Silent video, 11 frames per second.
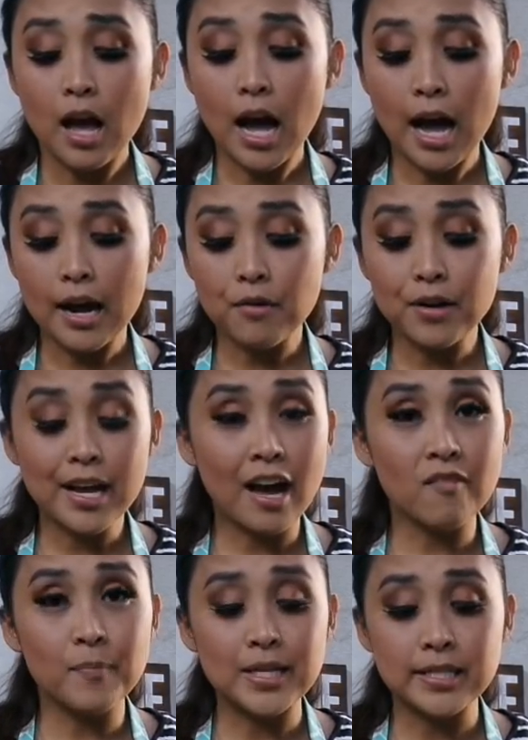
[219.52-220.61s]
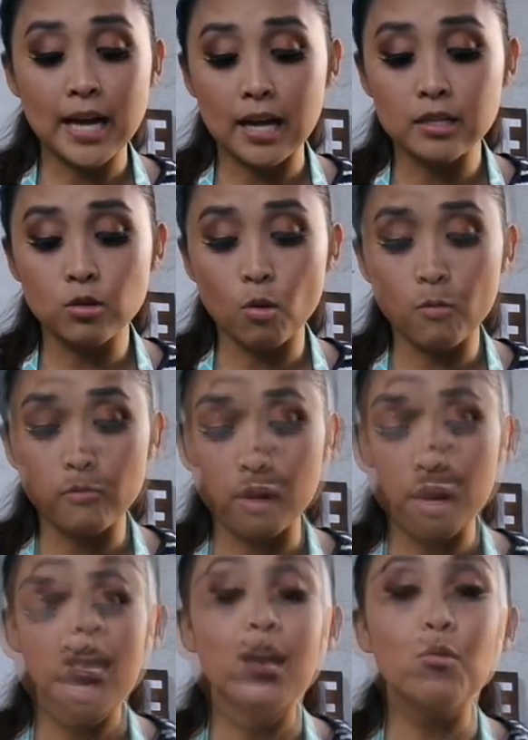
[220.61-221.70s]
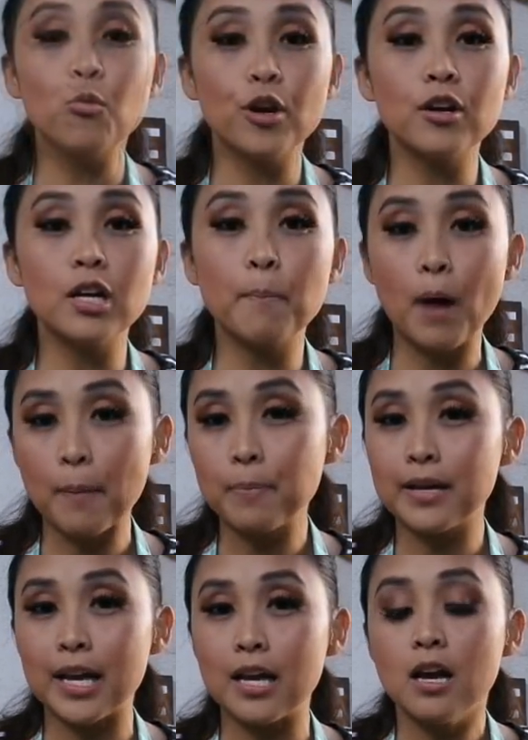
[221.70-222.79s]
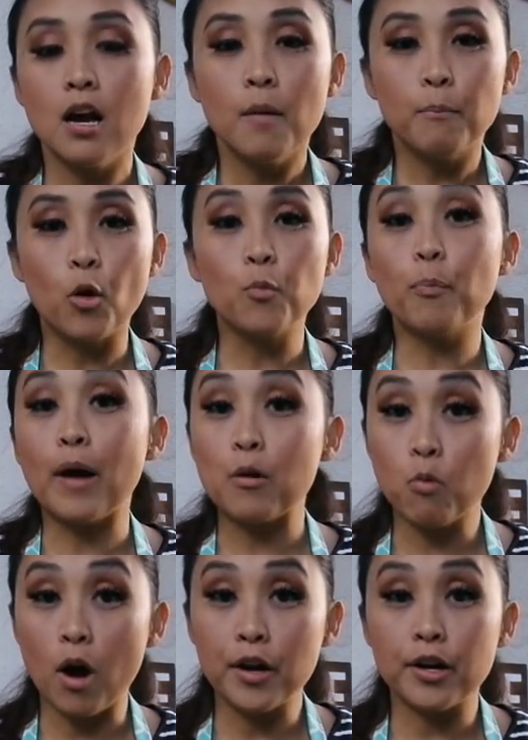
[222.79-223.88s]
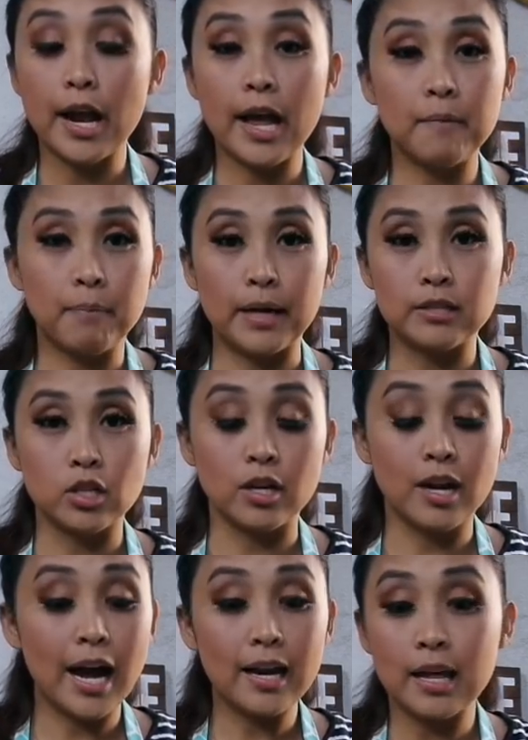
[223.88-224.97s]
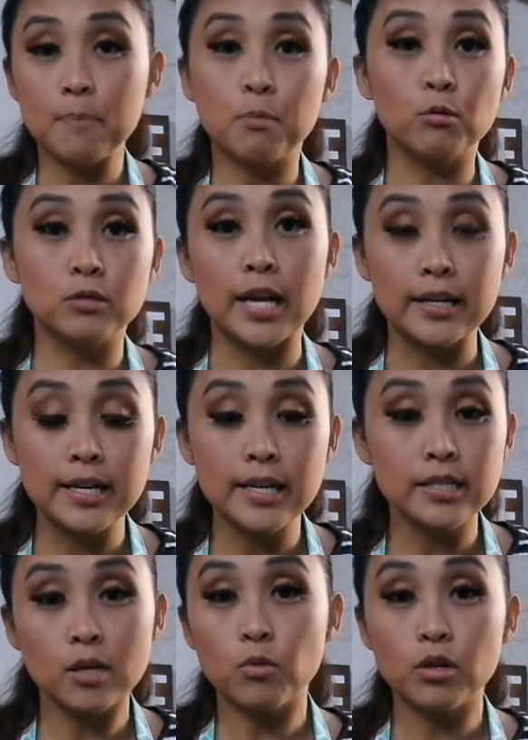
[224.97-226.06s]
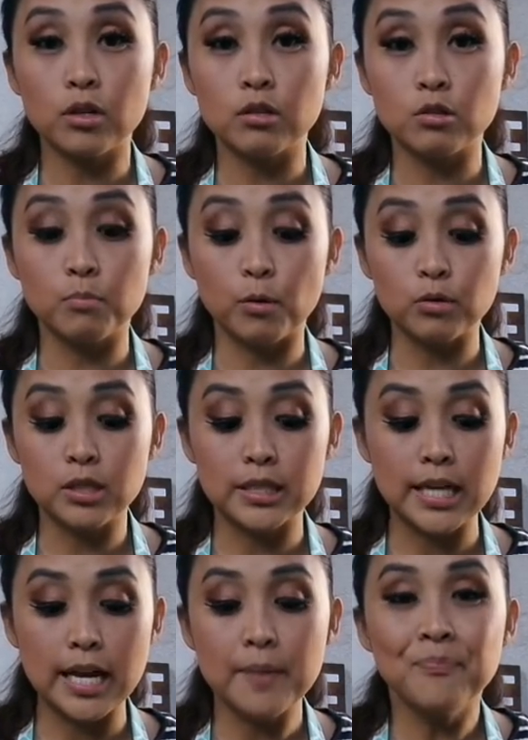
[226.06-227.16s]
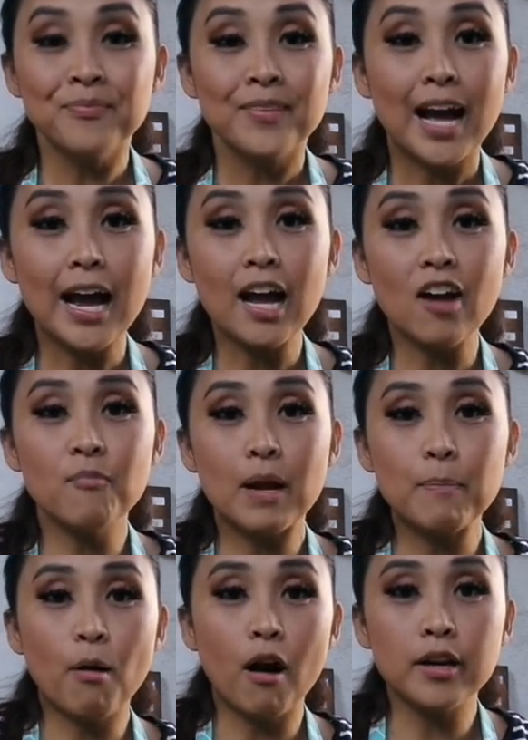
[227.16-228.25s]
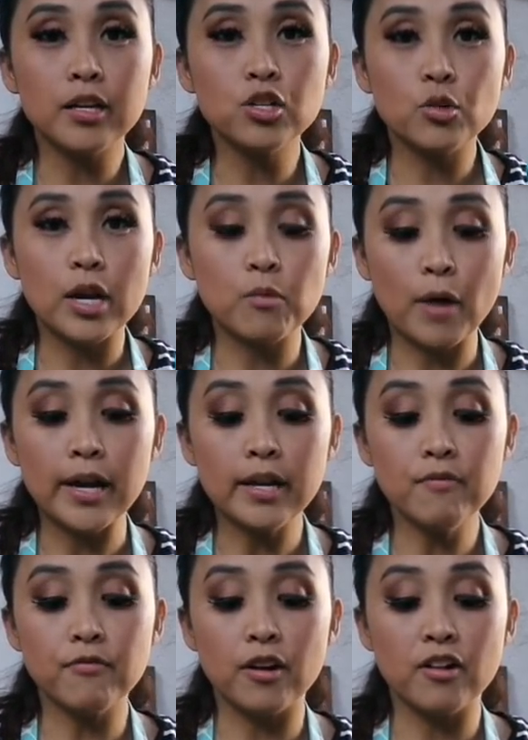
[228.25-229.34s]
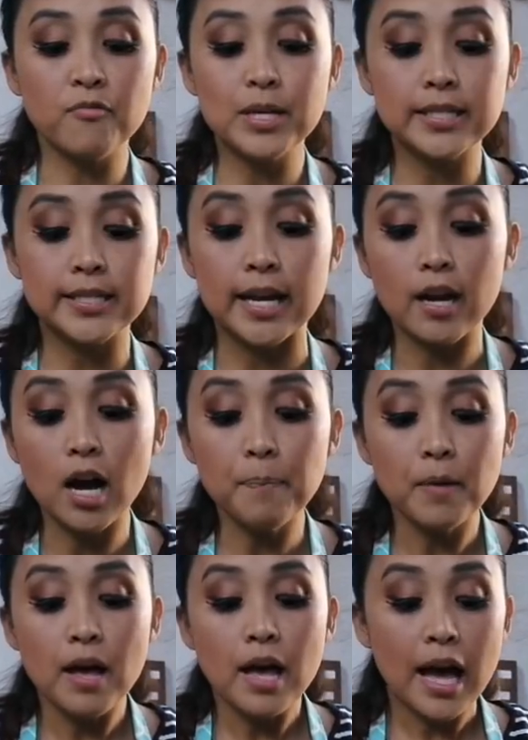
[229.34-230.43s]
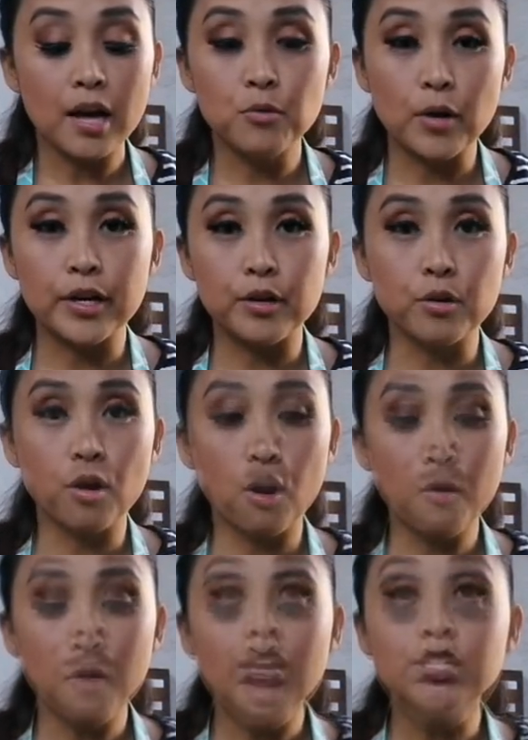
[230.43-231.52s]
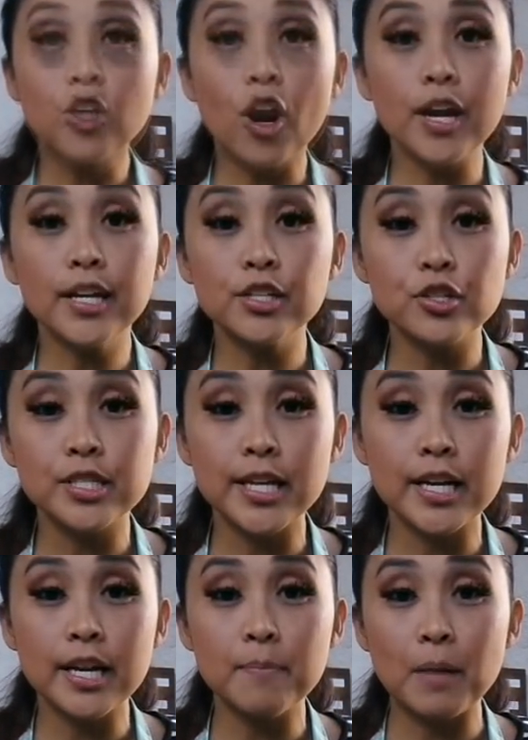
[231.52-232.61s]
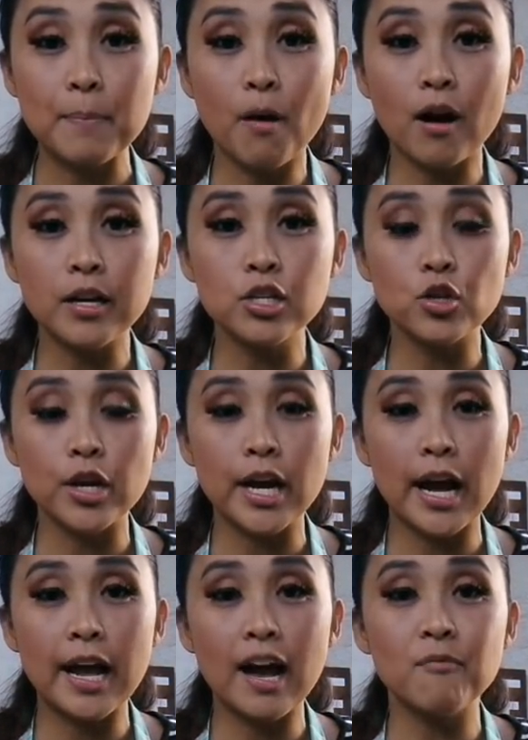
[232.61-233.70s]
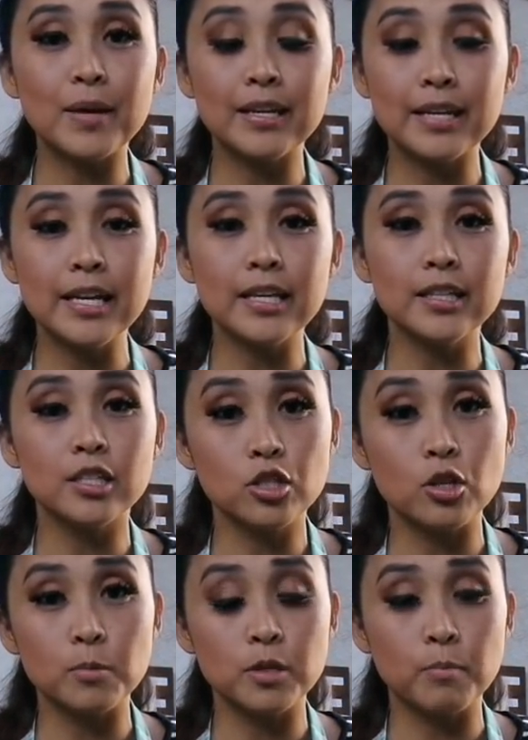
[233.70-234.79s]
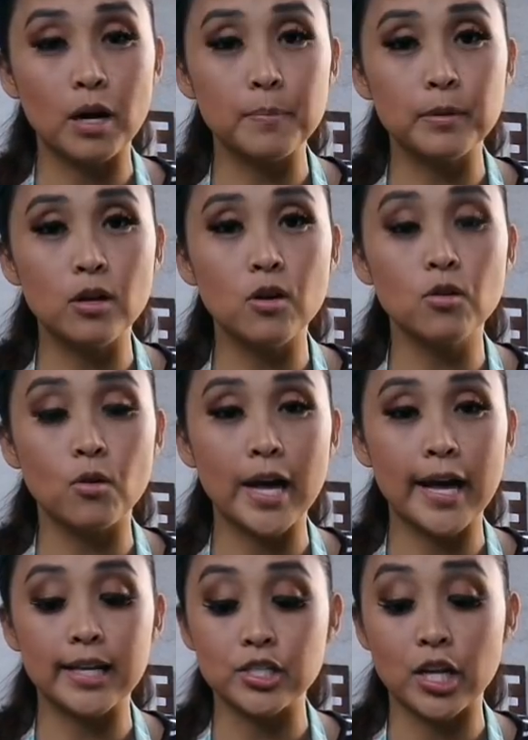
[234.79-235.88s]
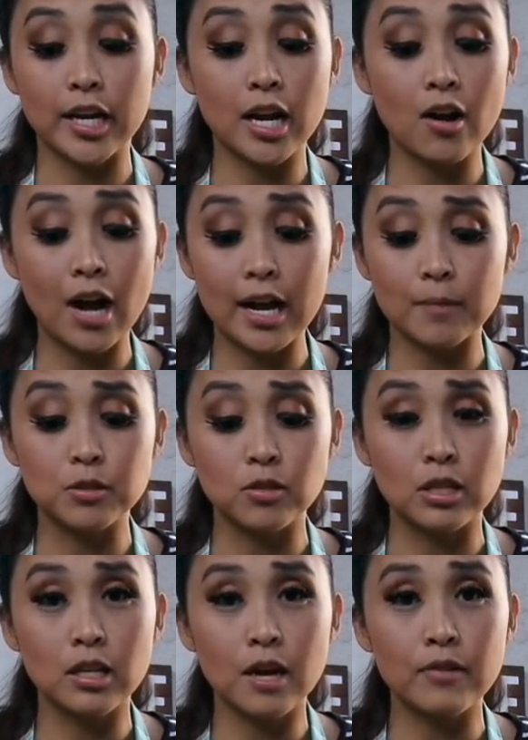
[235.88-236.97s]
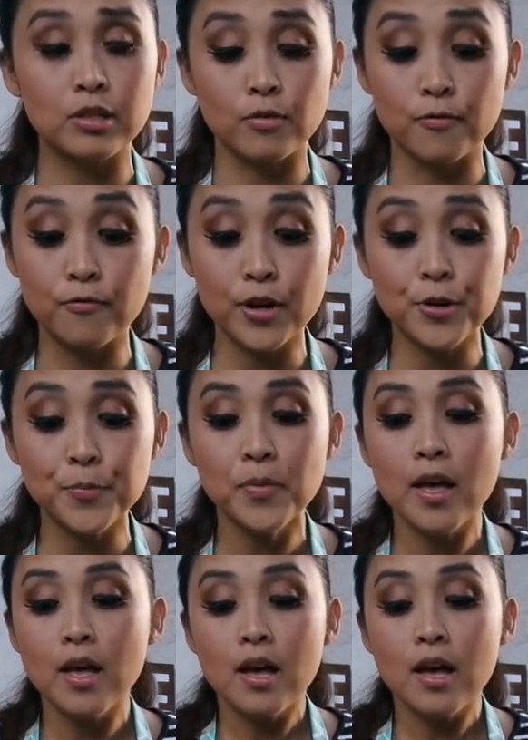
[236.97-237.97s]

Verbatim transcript: I already have mine callus over and we're gonna propagate both by water and by dirt. I like both techniques and we're gonna do both today. I have my potting tray right in front of me set up and ready to go. If you guys are interested in my potting tray, I have my link in the description bar below. Go ahead and check it out. I absolutely love it to film.